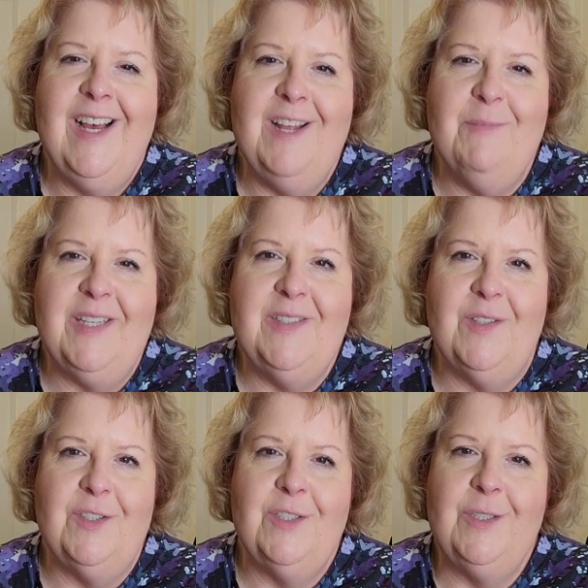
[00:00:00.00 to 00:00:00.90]
and my
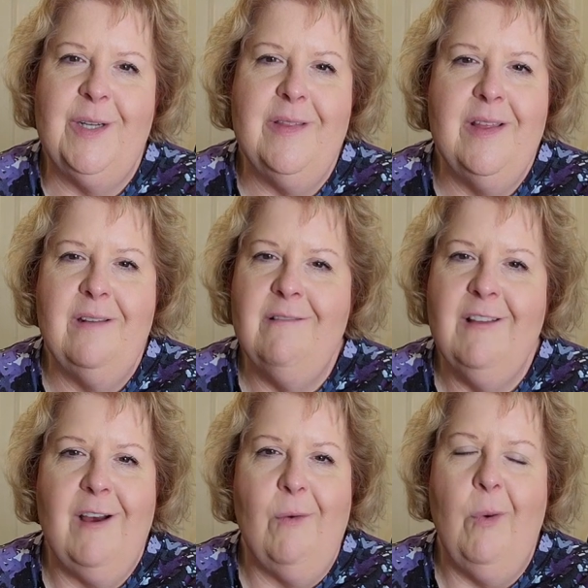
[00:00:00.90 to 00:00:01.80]
serger, and then
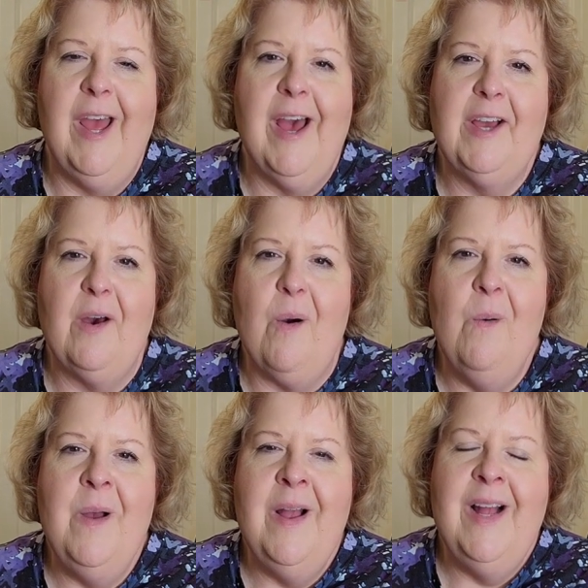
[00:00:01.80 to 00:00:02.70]
away I go.